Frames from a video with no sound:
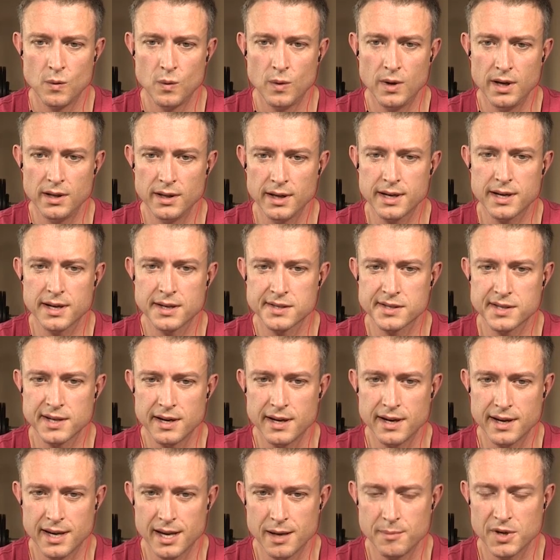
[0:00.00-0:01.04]
Well, like I
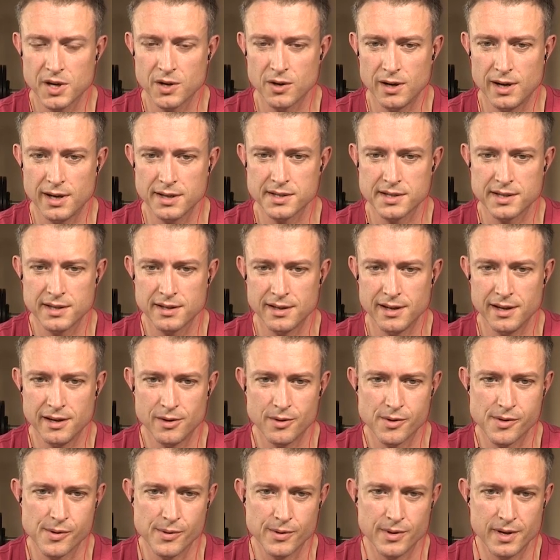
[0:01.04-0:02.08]
said, I came across it, you
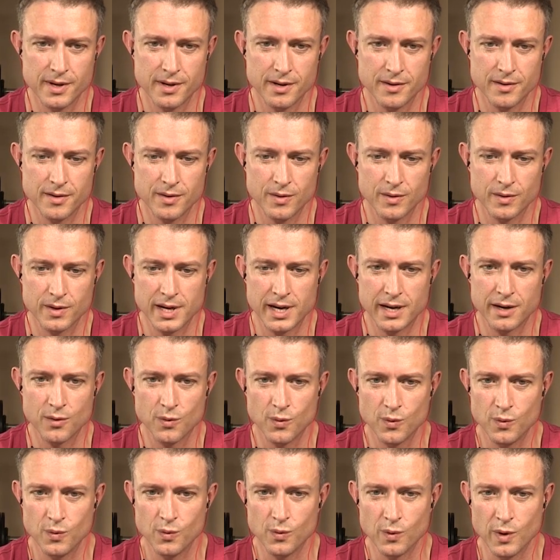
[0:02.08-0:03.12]
know, through the kind
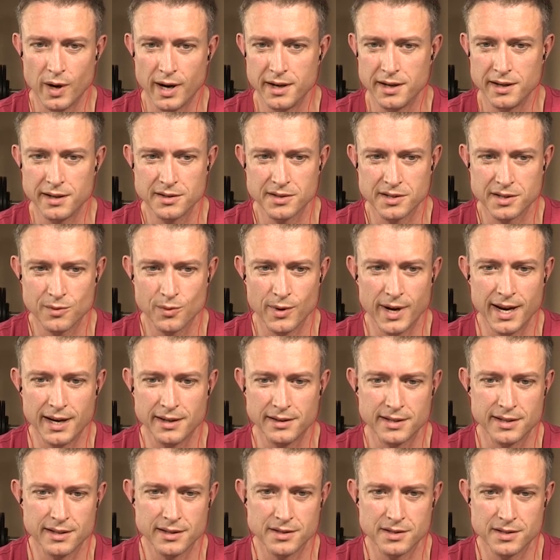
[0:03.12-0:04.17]
of writings and
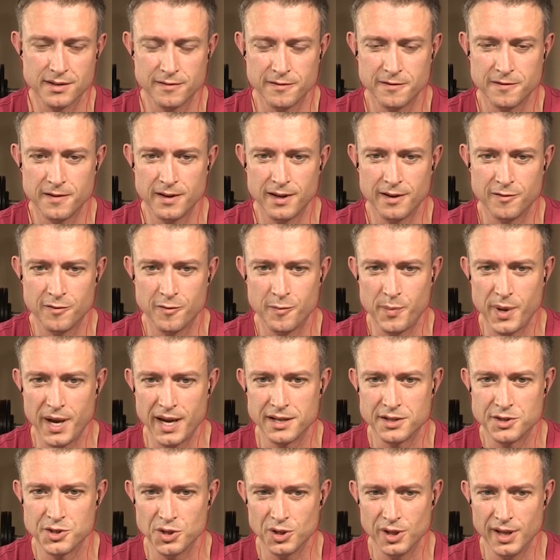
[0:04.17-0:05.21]
rantings of
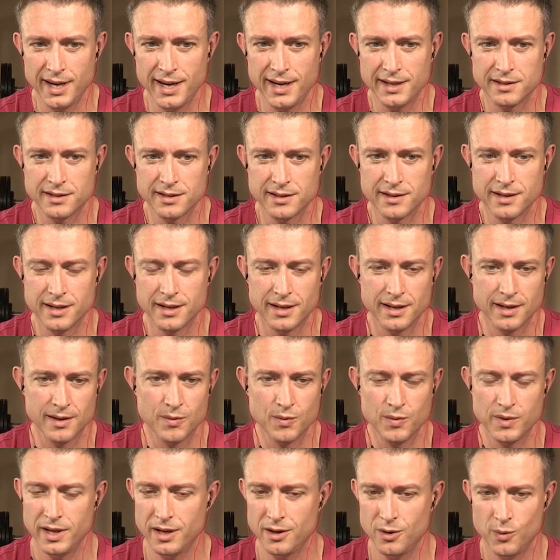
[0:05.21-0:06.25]
Penn Jillette, and then
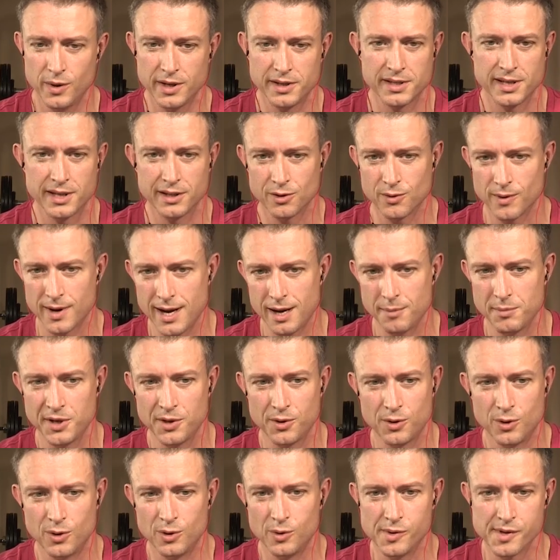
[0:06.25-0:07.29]
I, you know, went down the rabbit
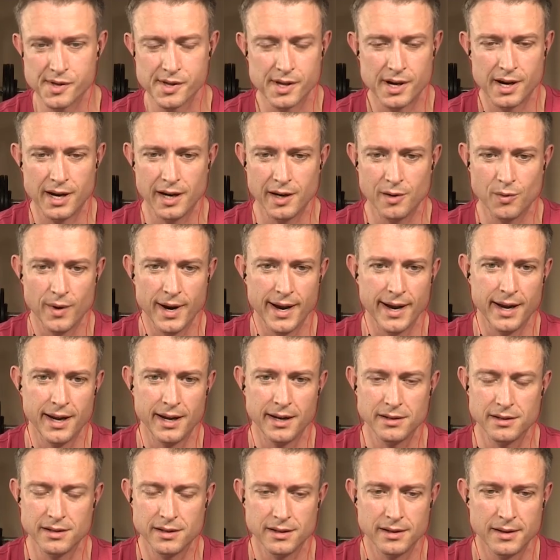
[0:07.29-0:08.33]
hole with Ayn
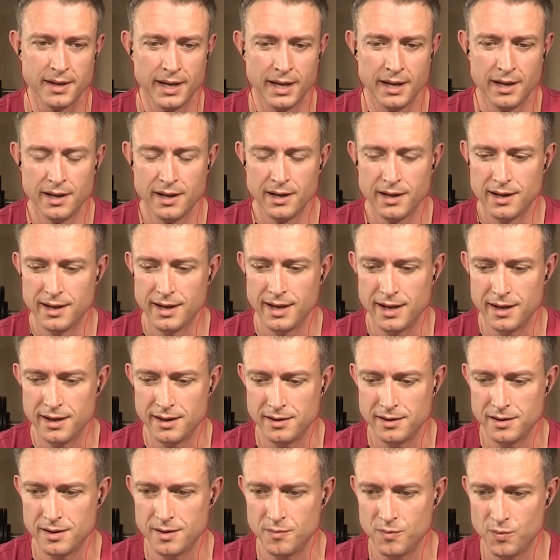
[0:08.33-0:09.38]
Rand
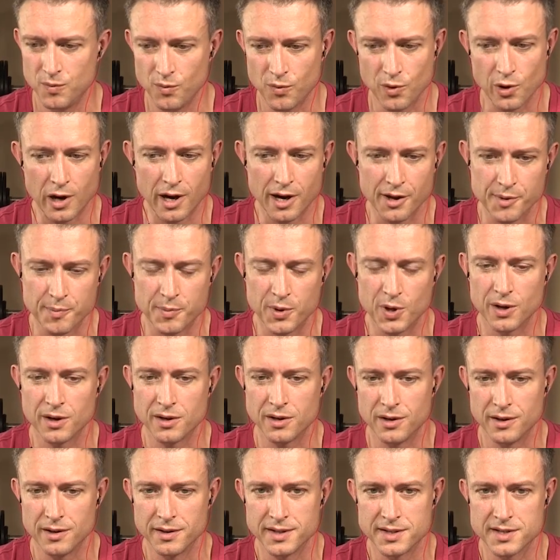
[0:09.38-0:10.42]
and Rothbard and
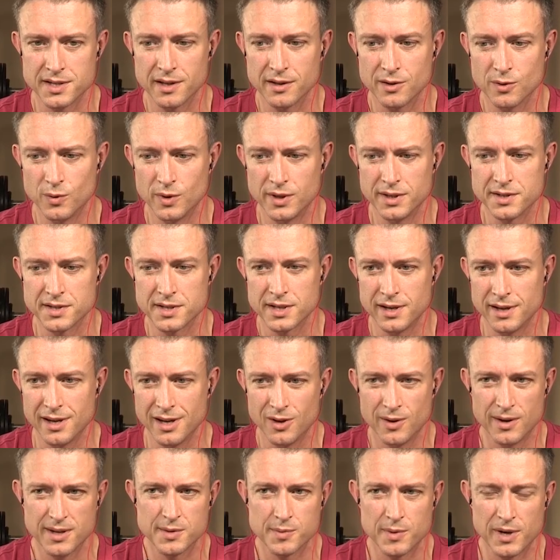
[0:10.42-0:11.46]
all these other ones. And, you
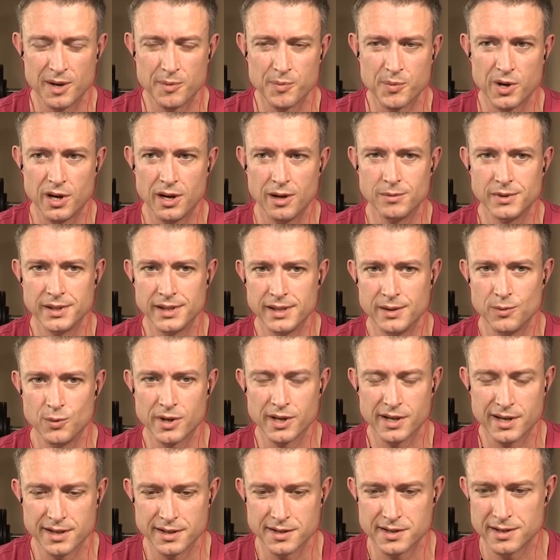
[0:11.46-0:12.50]
know, I probably would
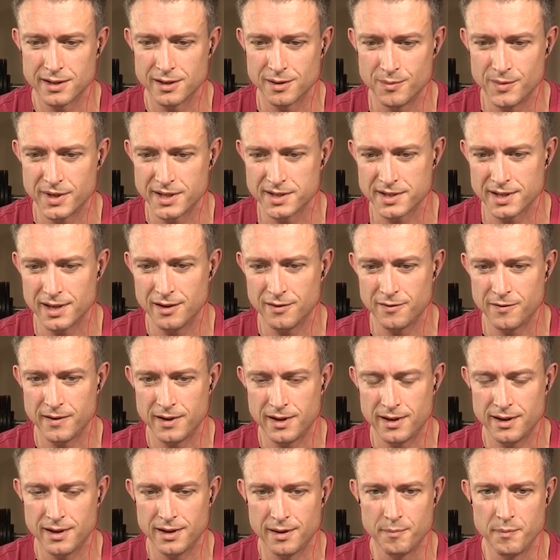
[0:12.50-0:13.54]
have considered myself
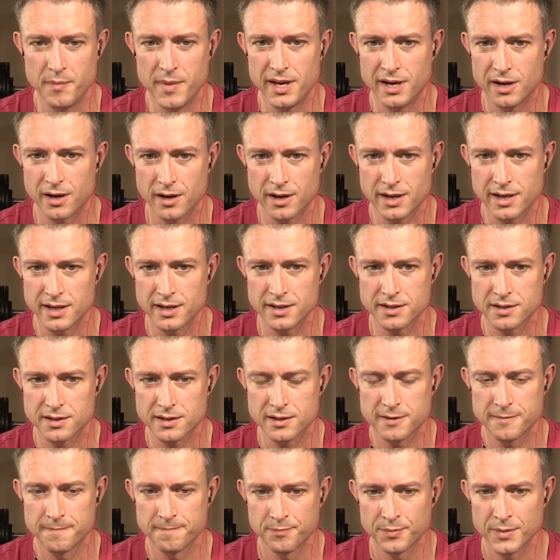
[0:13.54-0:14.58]
a minarchist